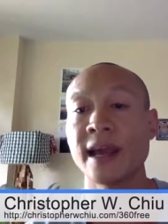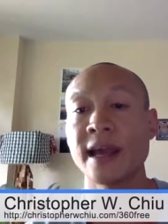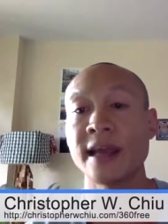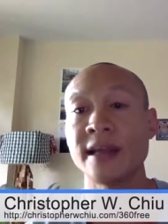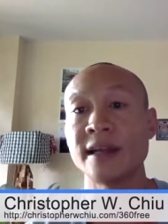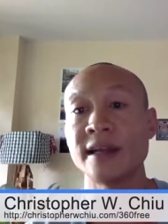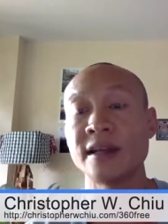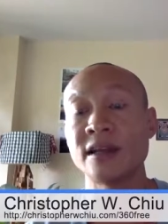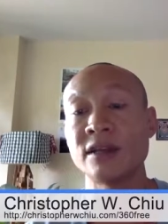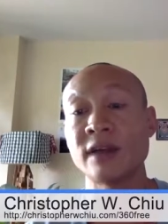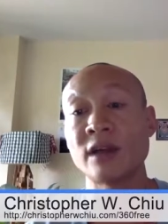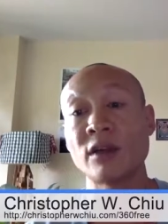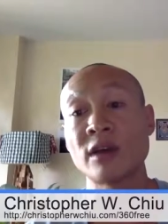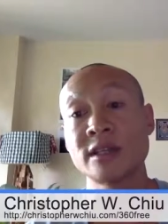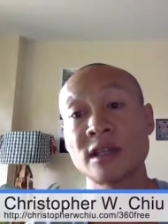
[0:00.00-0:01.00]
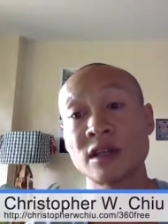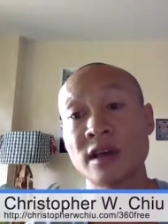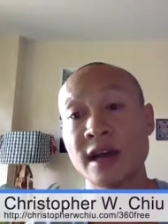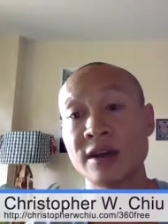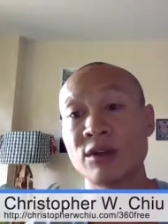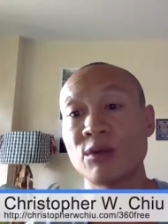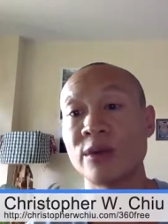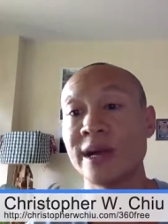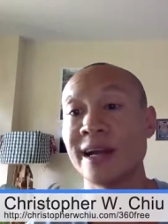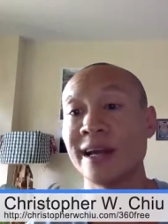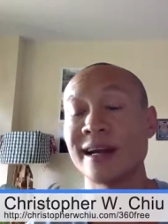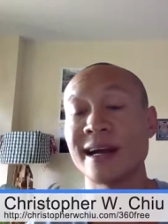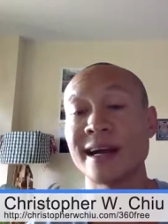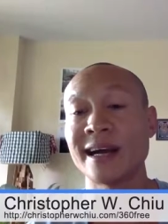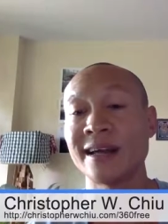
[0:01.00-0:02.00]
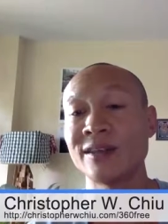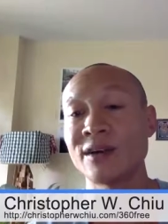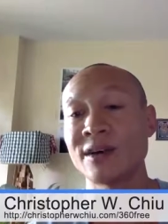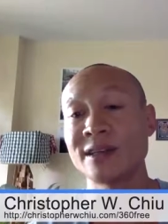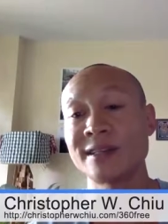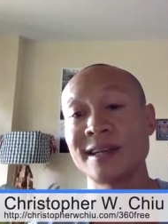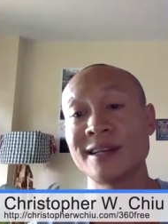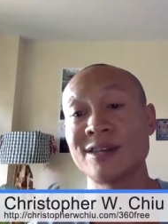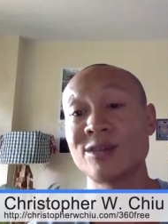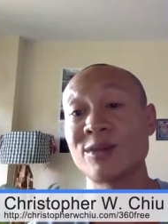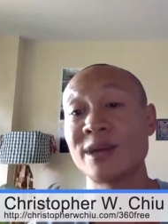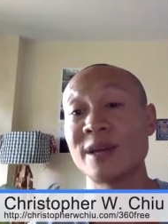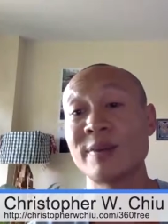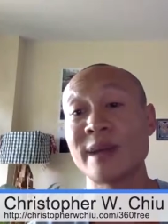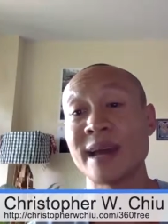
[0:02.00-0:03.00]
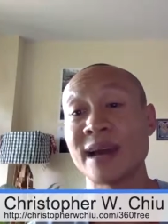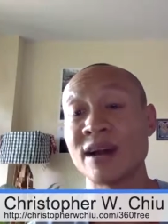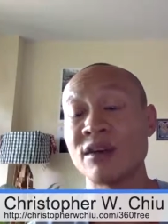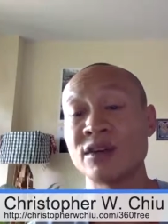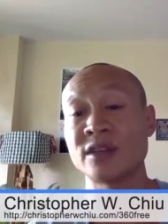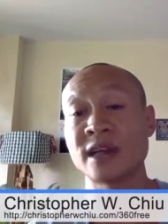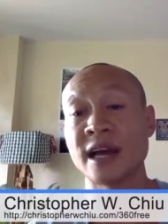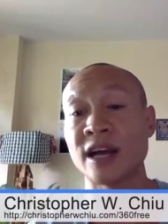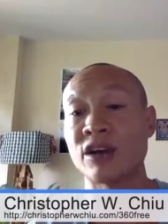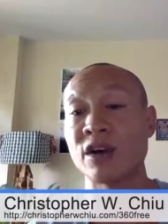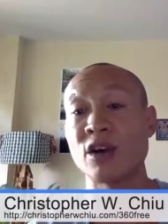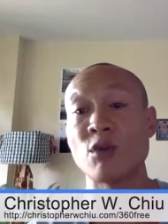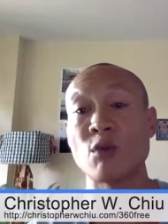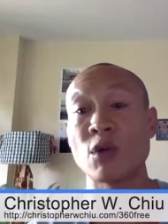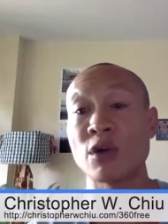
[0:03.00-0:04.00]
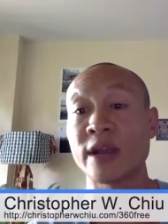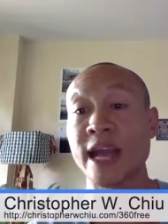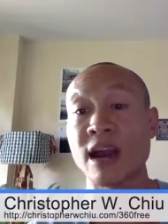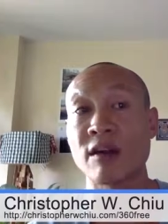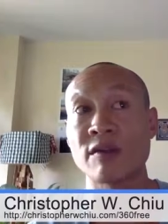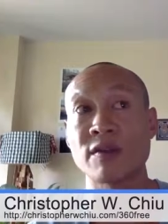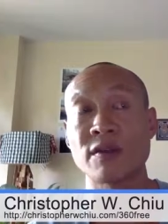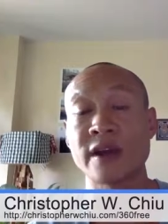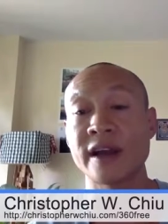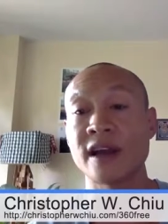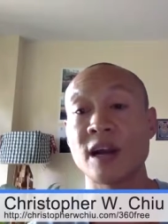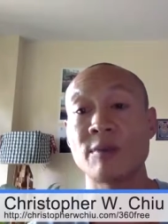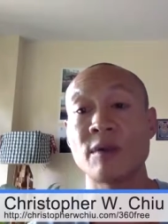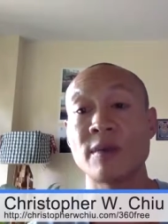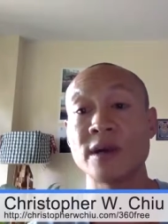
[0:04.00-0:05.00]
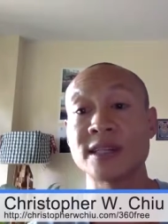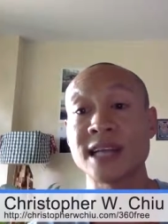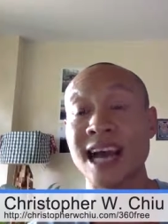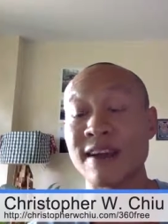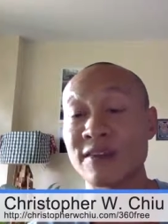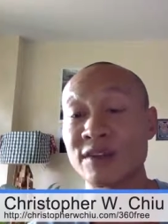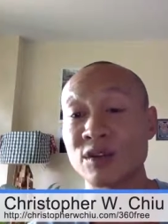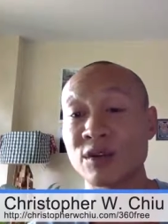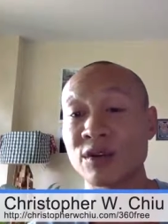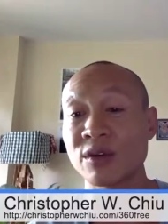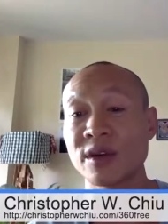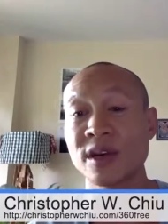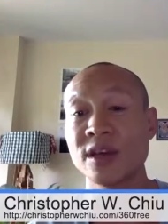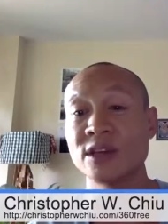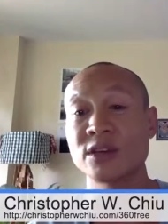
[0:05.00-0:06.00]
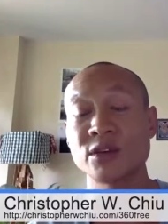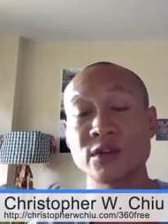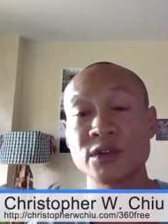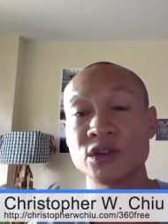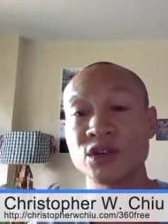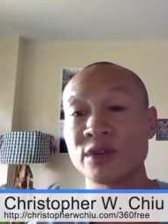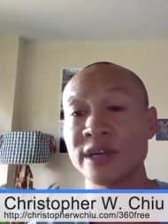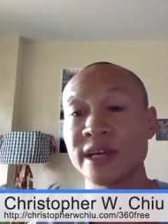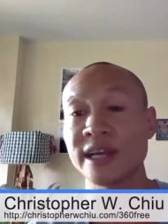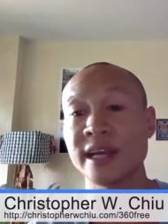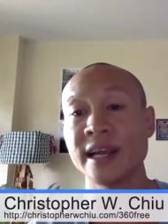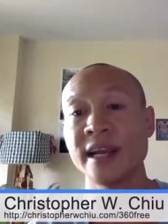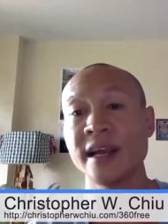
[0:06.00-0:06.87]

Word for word: And, you know, I lost a lot of weight. I lost like twenty pounds. I couldn't work out for like a couple months after surgery.